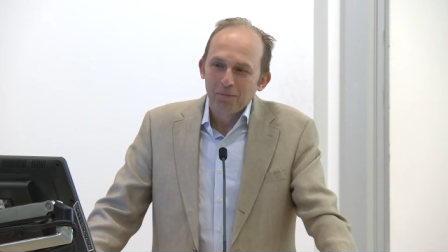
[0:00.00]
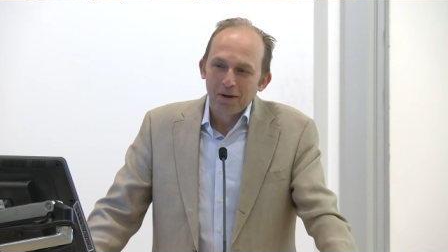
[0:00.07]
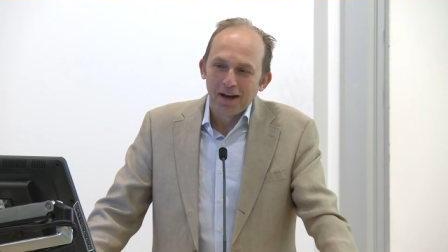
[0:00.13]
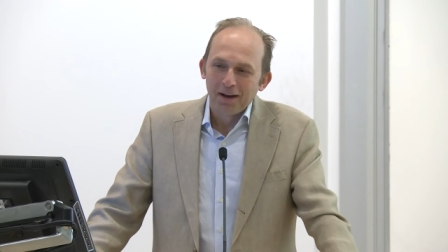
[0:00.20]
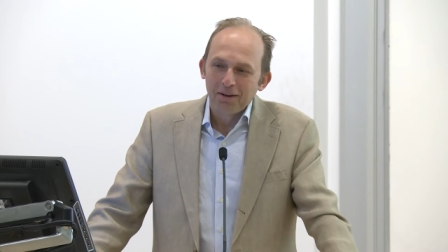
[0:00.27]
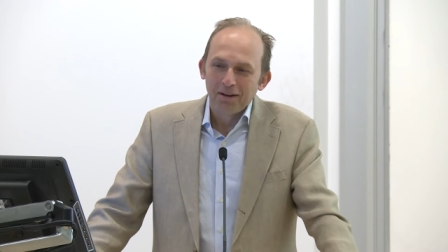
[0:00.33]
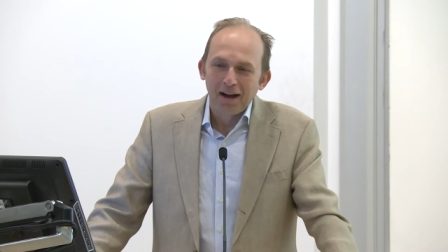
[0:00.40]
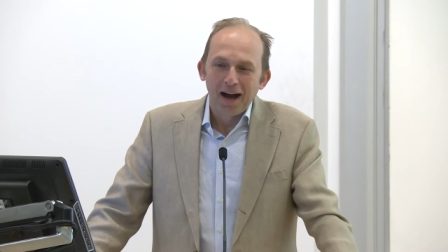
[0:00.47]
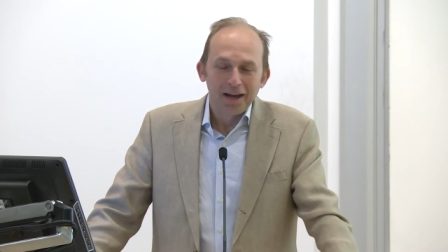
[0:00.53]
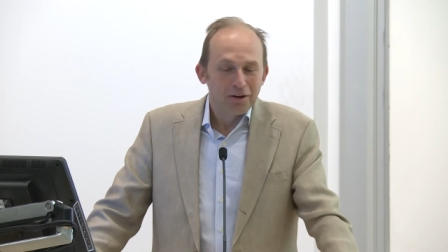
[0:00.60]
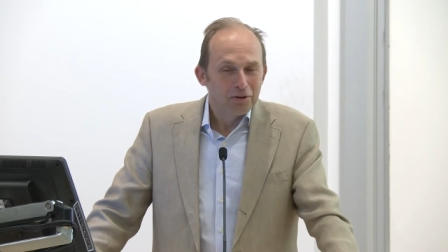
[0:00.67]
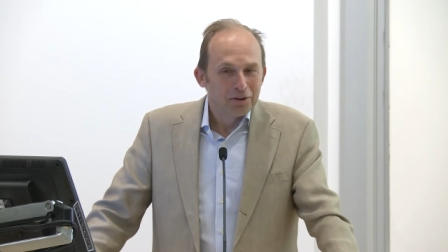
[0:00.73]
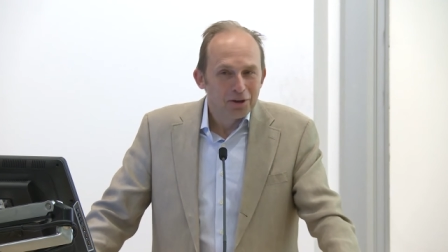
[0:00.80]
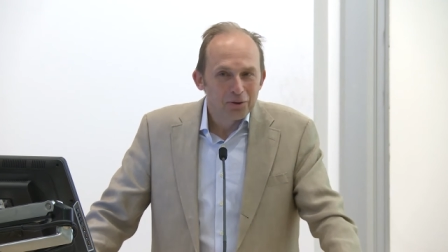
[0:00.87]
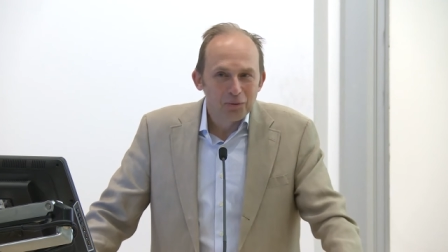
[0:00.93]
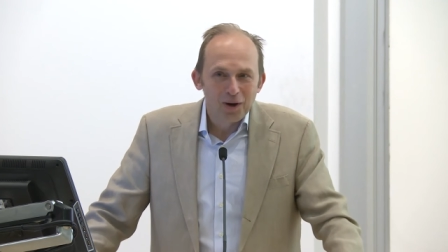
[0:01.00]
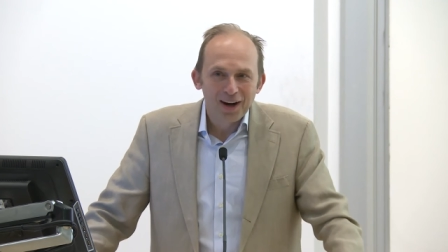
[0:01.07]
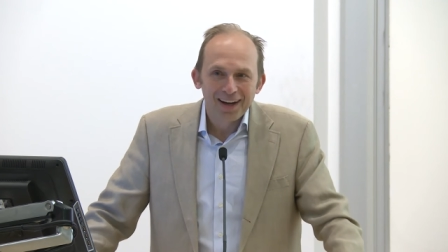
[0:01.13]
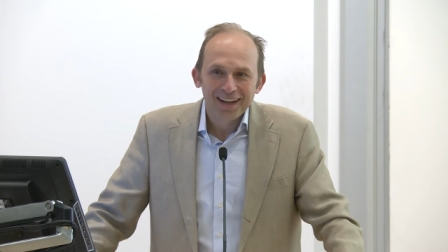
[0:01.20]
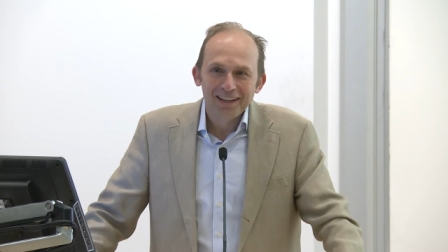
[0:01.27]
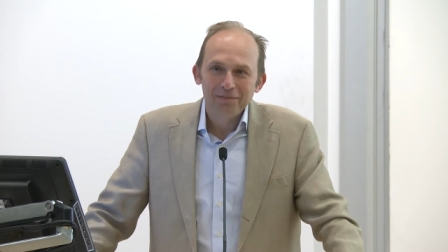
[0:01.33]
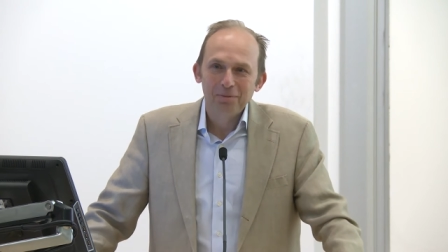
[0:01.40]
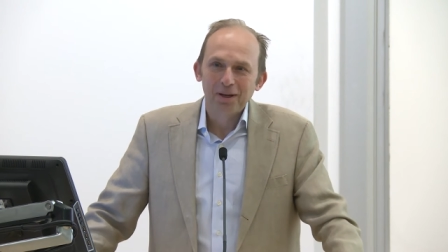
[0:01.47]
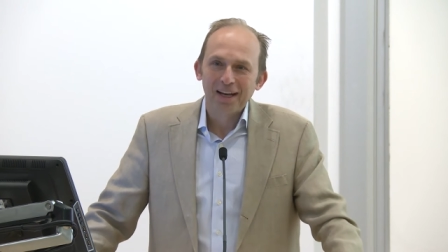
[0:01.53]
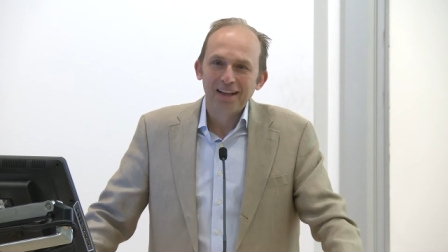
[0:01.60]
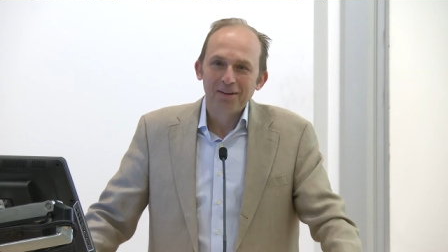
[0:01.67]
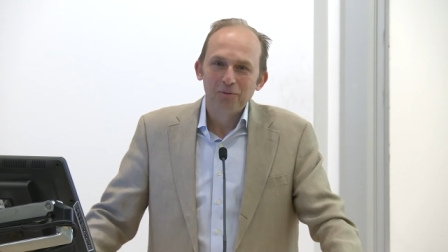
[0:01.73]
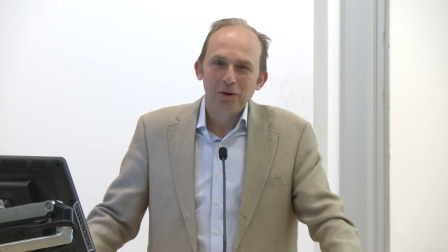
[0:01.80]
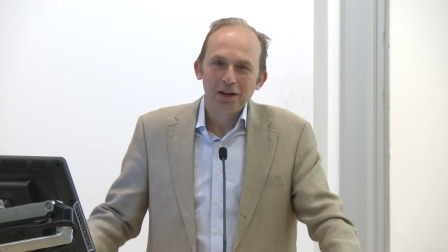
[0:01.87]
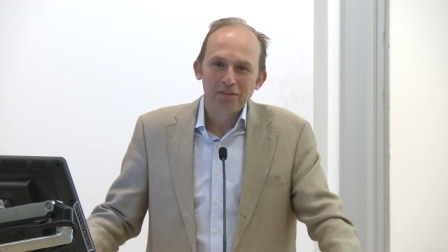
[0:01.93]
uh, I don't know why, but I
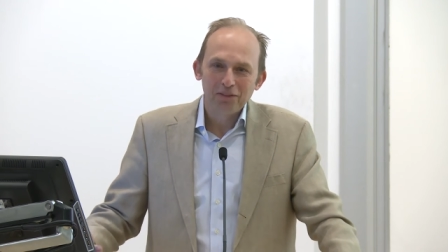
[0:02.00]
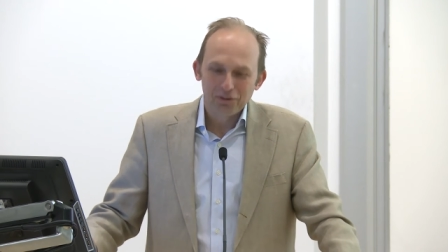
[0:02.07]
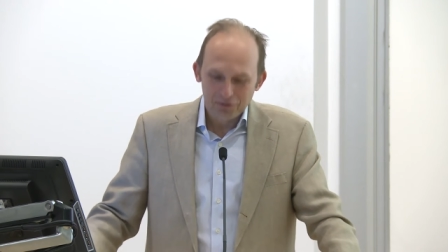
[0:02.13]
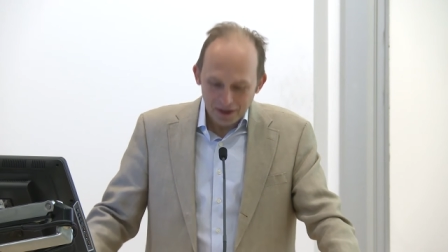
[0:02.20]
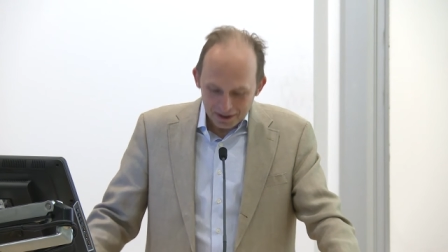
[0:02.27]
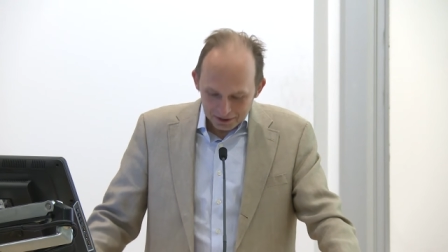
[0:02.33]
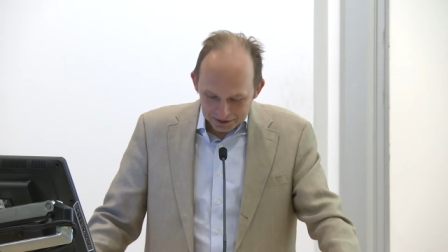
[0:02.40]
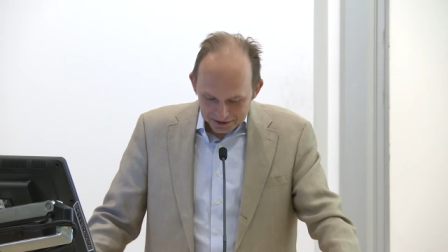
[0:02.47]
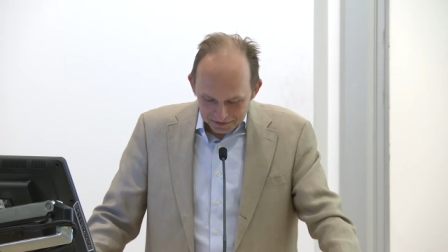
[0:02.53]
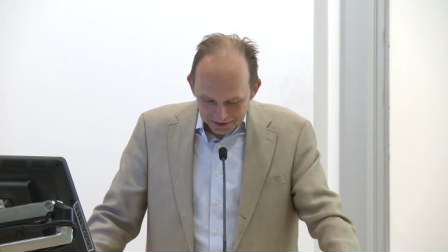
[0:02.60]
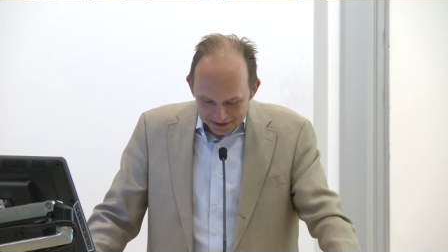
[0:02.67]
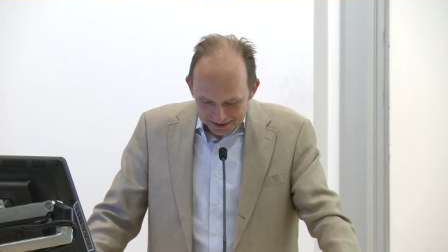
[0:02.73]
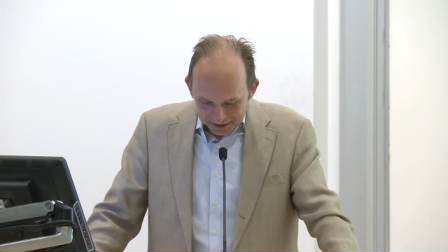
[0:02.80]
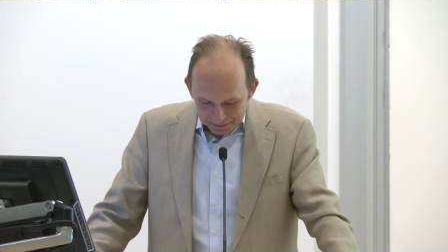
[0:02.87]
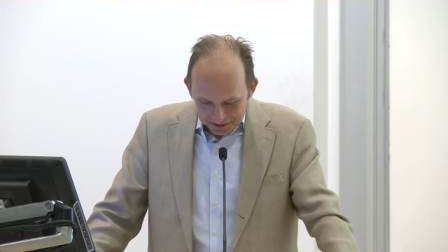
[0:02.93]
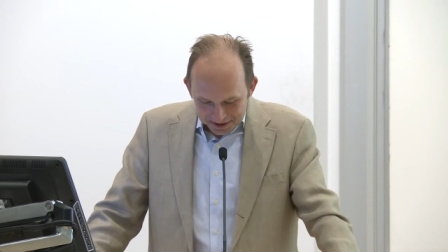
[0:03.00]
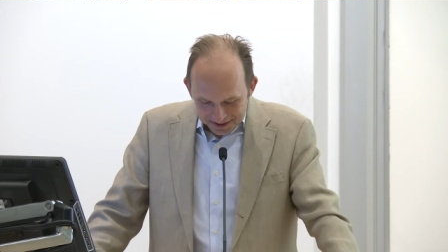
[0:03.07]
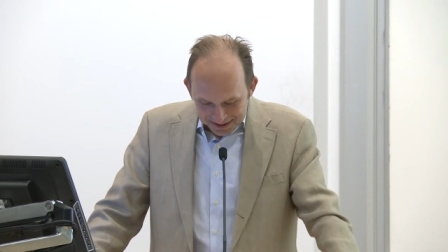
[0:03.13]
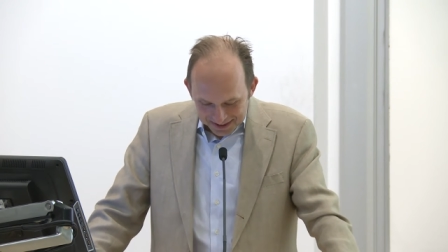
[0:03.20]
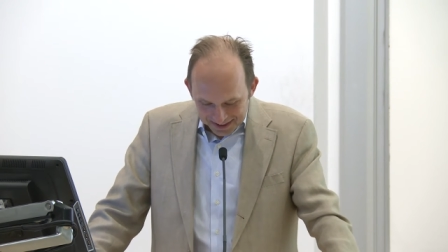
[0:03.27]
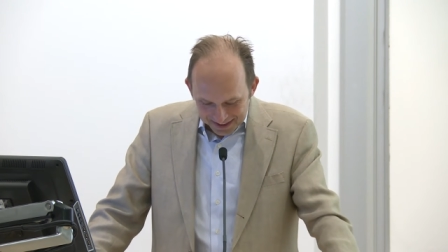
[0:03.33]
think one of the writers of The Simpsons